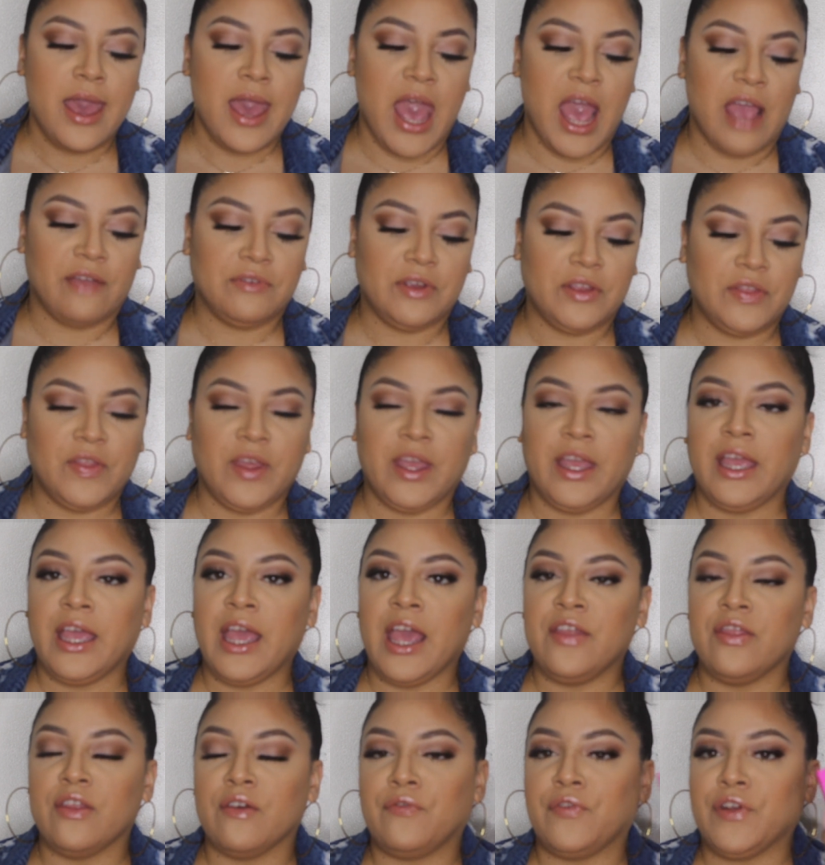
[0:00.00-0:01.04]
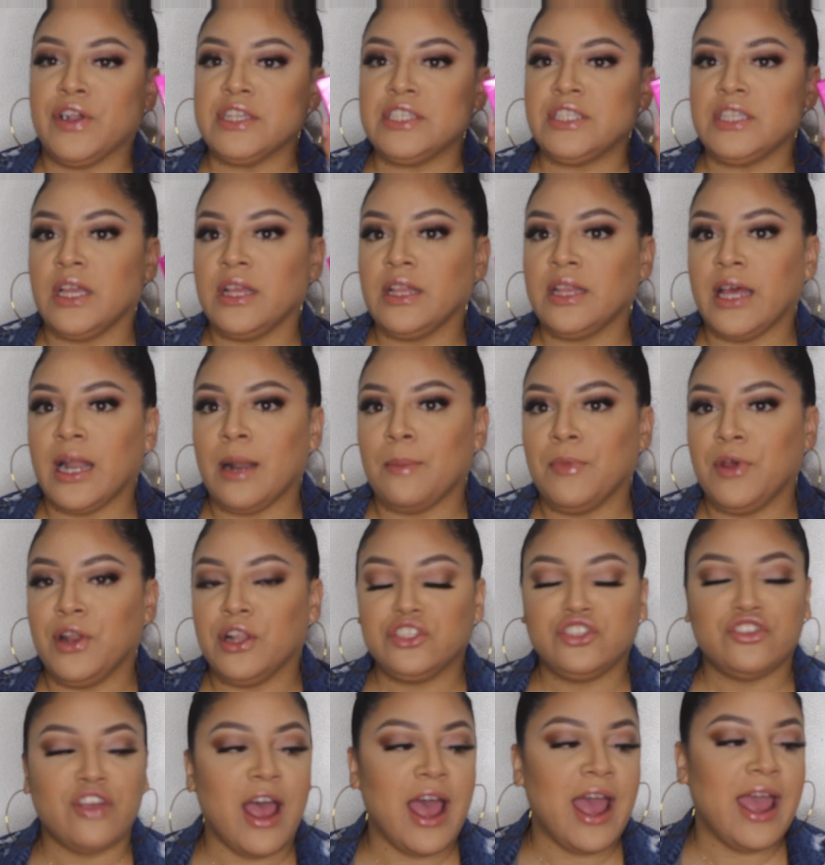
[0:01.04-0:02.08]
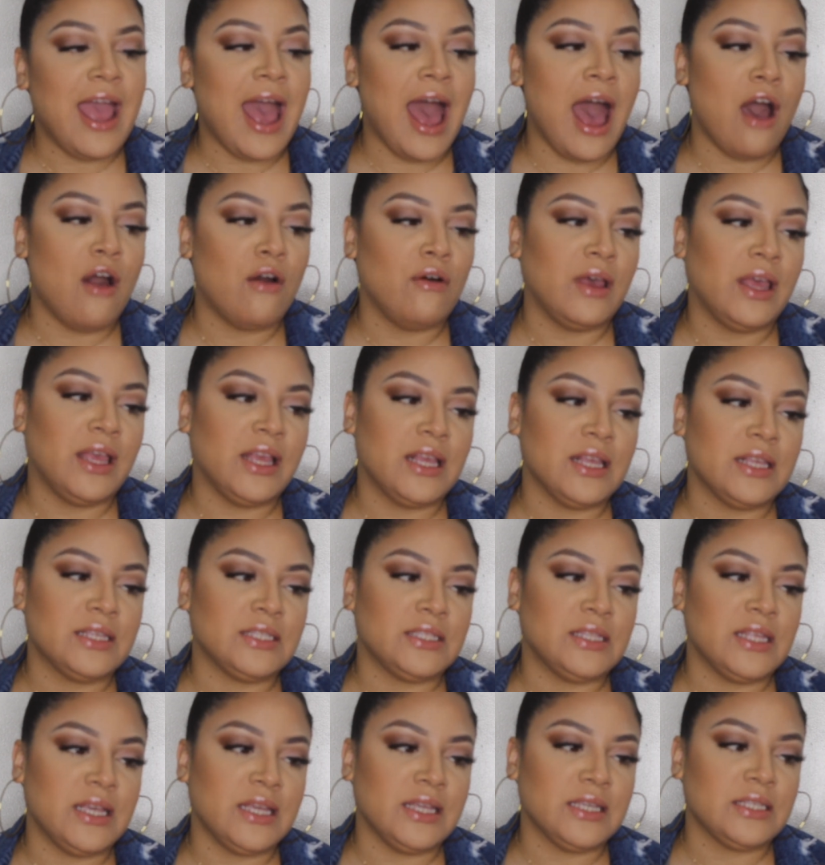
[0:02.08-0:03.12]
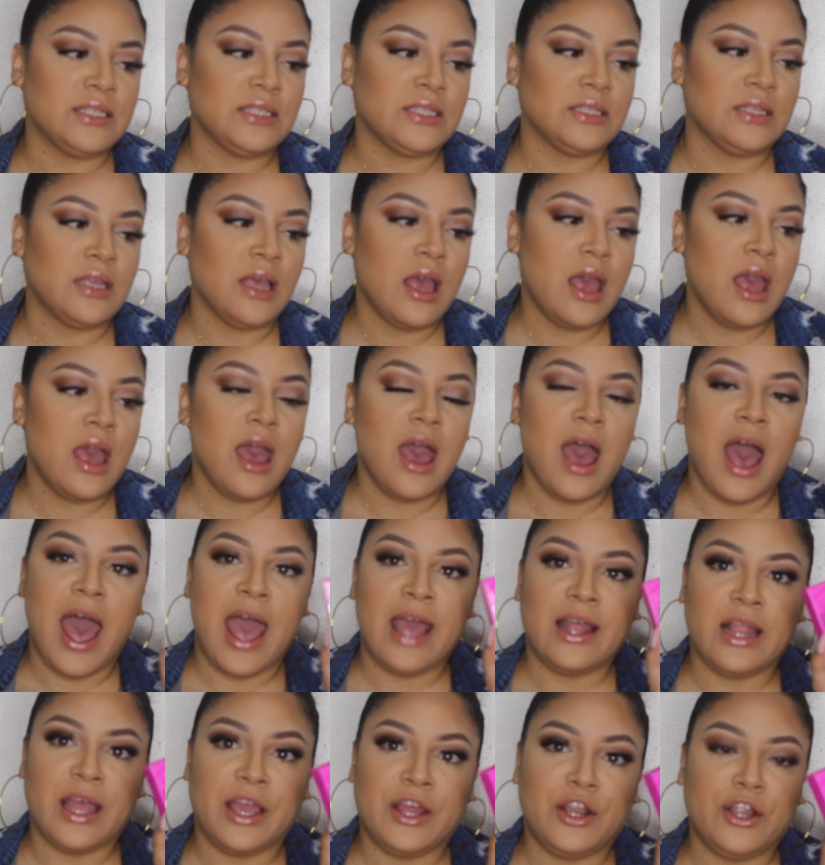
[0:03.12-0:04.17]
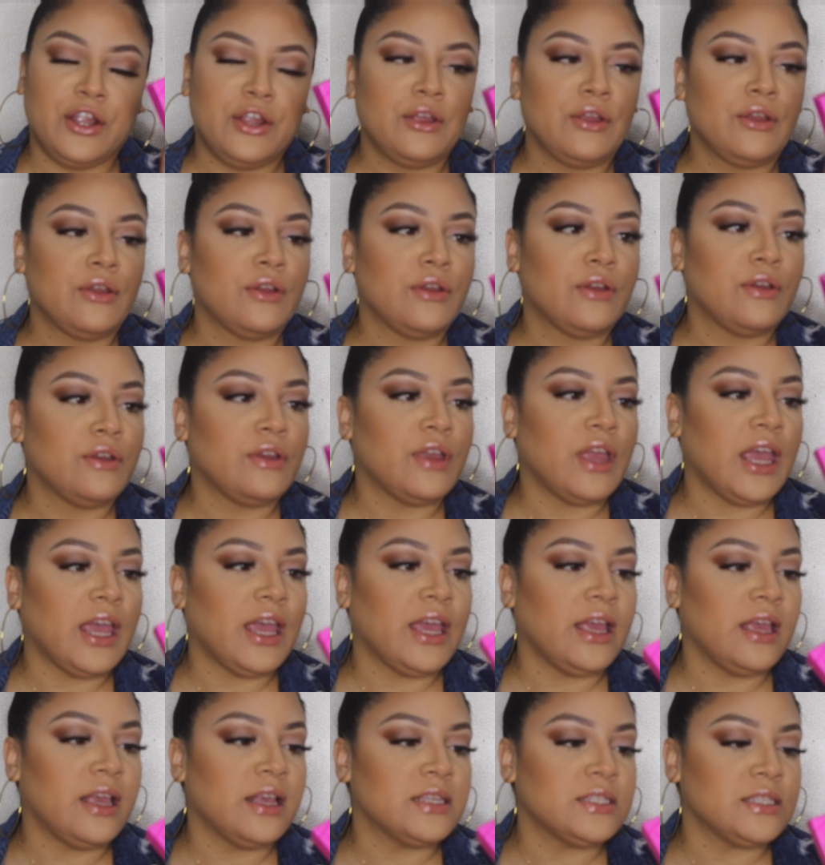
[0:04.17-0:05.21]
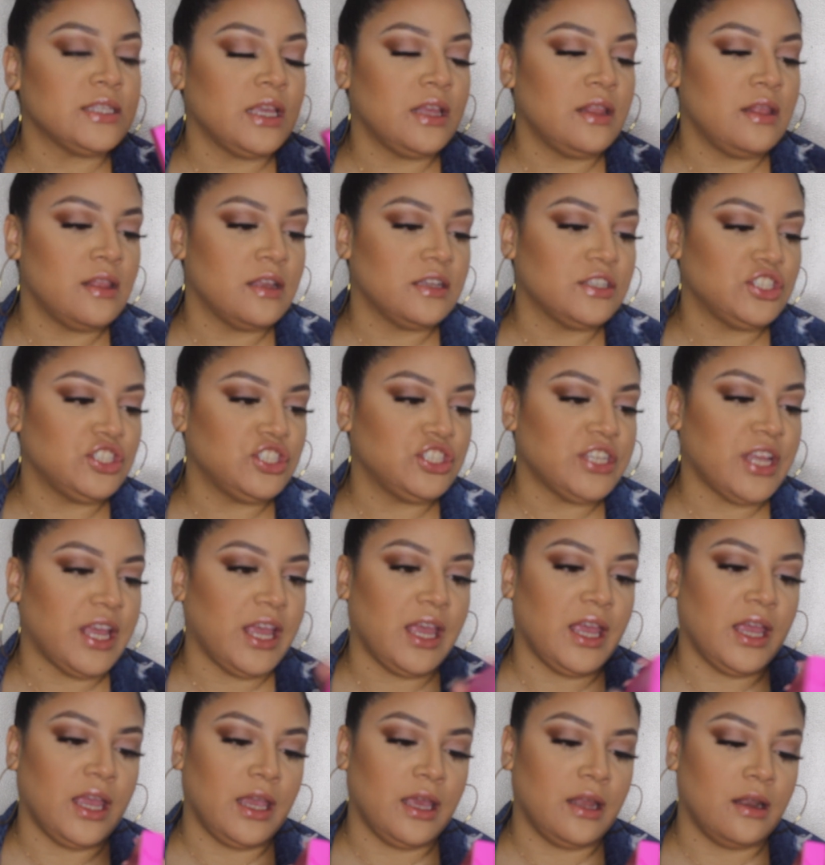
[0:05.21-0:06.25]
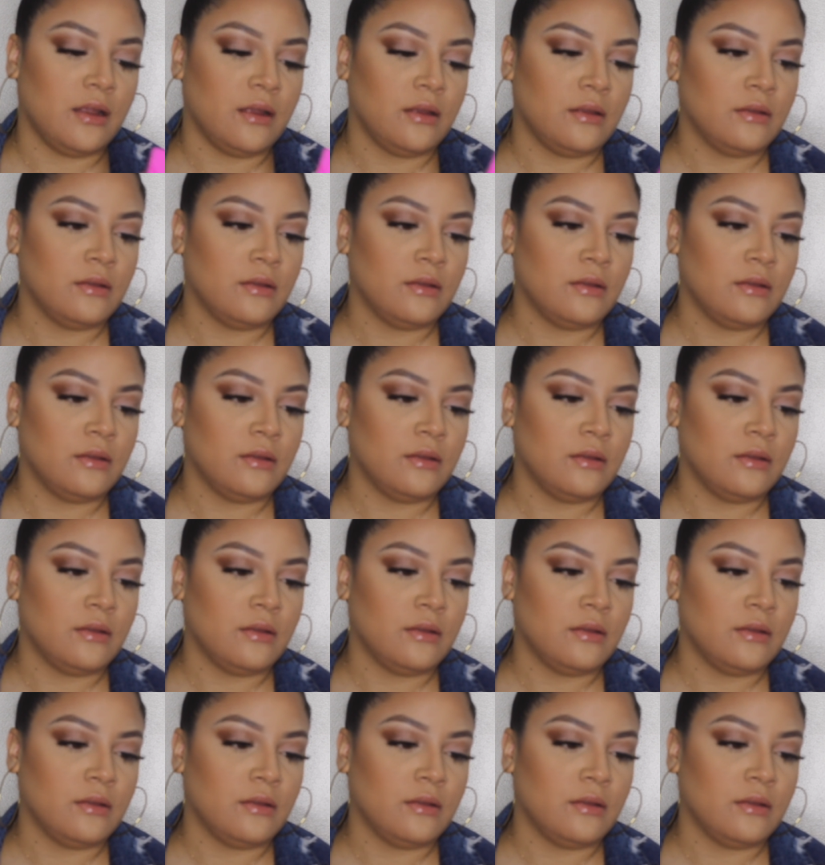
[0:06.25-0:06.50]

everything. And the first thing that I'm going to try out is this highlighter. It is in the shade